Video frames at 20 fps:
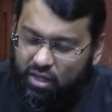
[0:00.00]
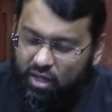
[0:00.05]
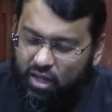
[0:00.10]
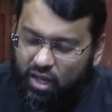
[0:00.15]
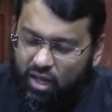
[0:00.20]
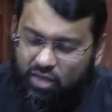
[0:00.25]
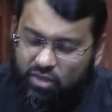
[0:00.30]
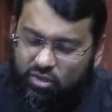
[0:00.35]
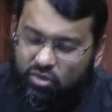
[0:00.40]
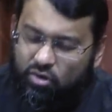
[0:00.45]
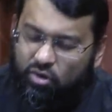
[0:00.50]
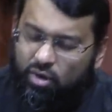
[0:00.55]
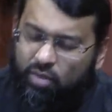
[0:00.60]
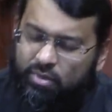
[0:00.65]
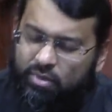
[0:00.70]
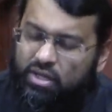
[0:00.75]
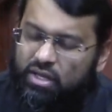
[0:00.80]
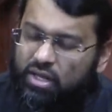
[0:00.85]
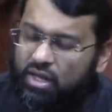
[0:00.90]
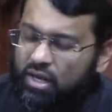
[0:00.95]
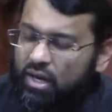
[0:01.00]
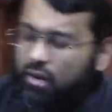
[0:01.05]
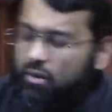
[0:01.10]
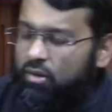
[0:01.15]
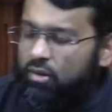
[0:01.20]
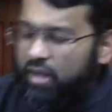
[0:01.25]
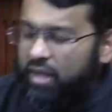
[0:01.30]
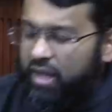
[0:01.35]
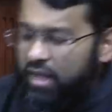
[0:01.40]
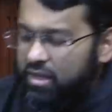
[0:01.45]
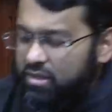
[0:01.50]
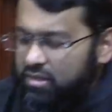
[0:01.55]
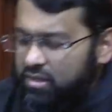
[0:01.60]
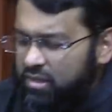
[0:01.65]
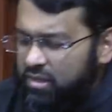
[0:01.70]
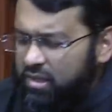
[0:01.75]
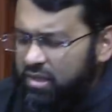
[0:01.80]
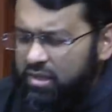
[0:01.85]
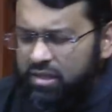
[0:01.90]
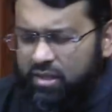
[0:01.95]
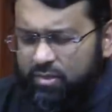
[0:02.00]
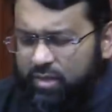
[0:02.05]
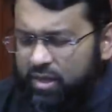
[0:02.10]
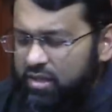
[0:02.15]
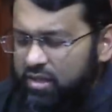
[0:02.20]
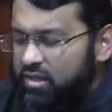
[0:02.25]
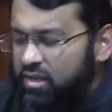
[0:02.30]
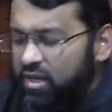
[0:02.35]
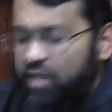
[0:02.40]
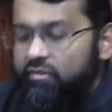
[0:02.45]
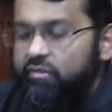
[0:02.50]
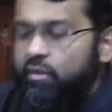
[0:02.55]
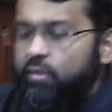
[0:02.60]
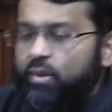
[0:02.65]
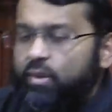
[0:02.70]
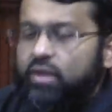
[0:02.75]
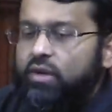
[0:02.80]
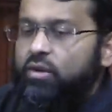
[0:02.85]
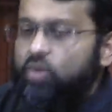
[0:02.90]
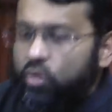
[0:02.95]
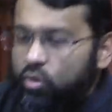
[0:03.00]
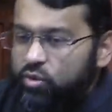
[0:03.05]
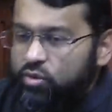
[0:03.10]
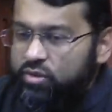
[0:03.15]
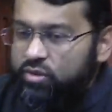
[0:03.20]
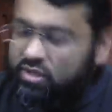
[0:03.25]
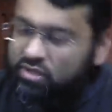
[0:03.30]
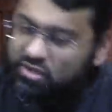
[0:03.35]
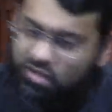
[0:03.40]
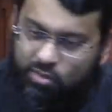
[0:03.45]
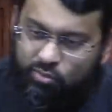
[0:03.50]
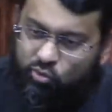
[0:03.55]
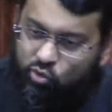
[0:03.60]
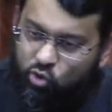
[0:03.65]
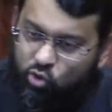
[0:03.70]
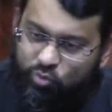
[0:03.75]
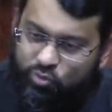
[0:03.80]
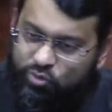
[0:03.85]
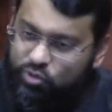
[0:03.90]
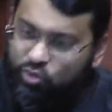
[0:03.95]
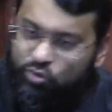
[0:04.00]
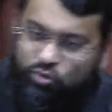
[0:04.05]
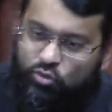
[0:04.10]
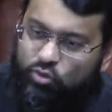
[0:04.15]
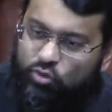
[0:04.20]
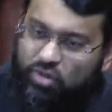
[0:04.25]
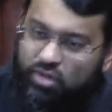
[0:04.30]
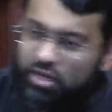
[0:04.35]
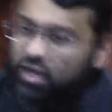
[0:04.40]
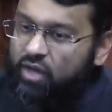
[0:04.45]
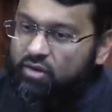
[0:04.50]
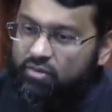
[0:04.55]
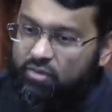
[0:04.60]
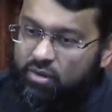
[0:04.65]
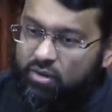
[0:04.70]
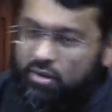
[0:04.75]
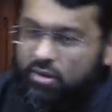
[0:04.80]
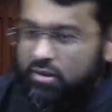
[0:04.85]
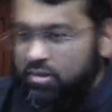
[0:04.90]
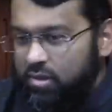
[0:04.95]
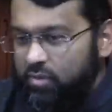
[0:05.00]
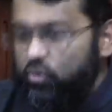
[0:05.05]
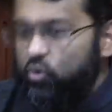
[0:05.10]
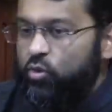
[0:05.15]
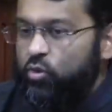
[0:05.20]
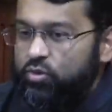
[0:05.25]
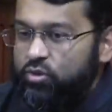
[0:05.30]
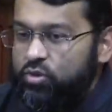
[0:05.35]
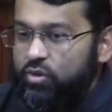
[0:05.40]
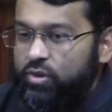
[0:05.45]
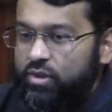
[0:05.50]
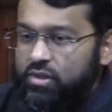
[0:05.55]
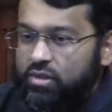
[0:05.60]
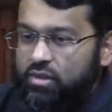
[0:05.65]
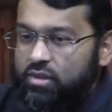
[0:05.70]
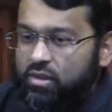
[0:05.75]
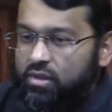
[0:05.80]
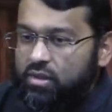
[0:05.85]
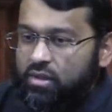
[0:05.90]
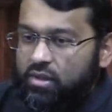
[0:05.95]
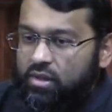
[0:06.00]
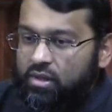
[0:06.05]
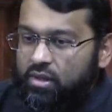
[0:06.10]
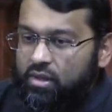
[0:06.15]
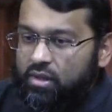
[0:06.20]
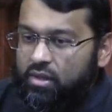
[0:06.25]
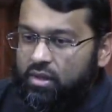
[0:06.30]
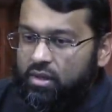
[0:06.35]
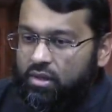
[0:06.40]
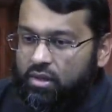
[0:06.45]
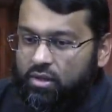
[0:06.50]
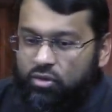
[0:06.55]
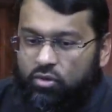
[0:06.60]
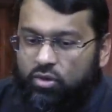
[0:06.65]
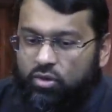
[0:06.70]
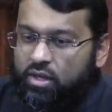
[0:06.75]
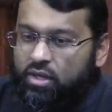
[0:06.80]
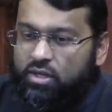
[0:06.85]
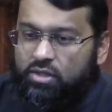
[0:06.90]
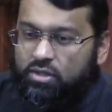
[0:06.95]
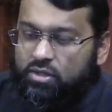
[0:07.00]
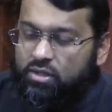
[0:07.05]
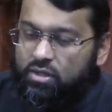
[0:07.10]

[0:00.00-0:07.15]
and you know, I mean, in our lands, in India, Pakistan, everybody knows that some groups don't do the garvi and some groups do it. You can